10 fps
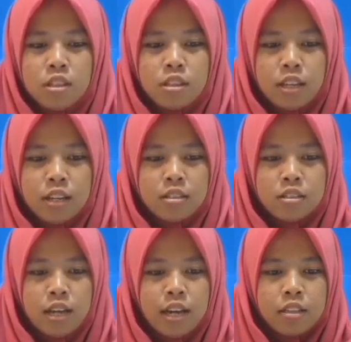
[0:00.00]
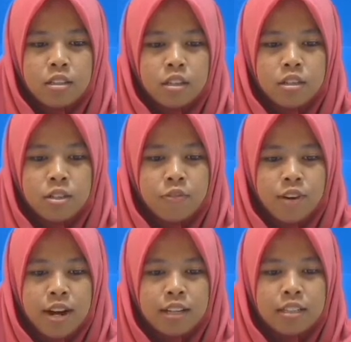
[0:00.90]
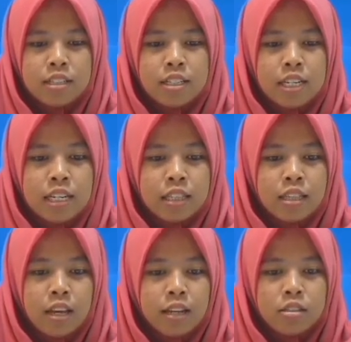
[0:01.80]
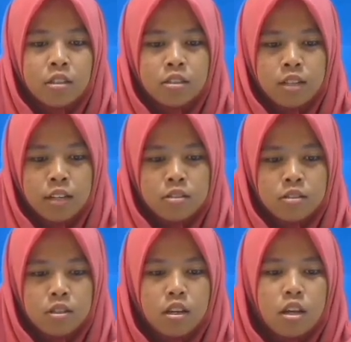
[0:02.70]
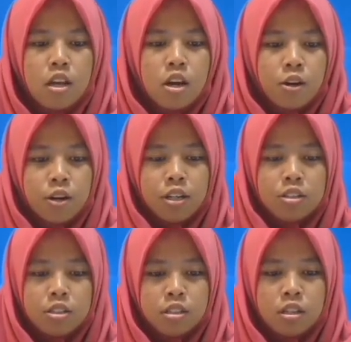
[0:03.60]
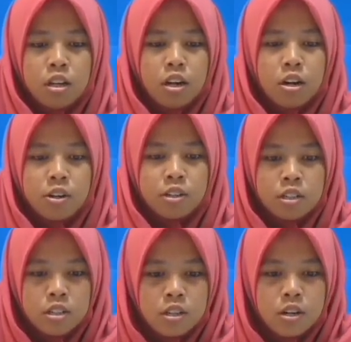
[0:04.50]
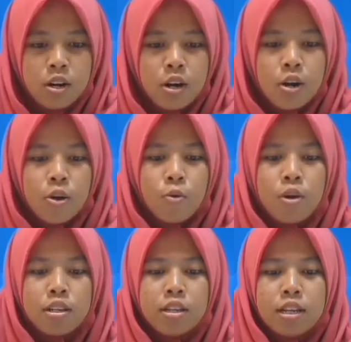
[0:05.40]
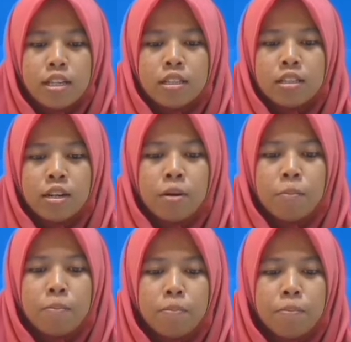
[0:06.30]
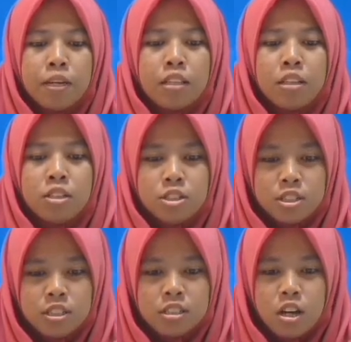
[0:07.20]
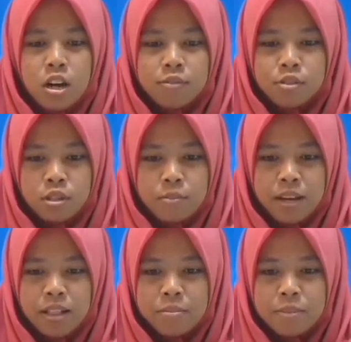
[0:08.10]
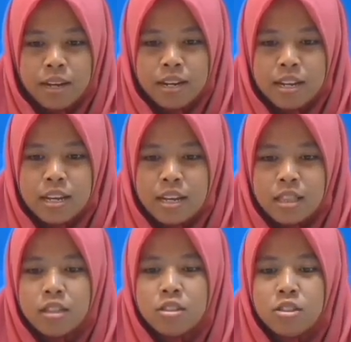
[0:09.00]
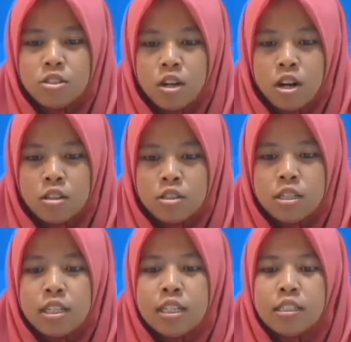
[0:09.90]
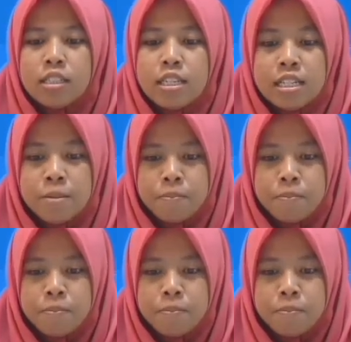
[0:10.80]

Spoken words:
the text and define it as a text. Cohesion occurs where the interpretation of some element in the discourse is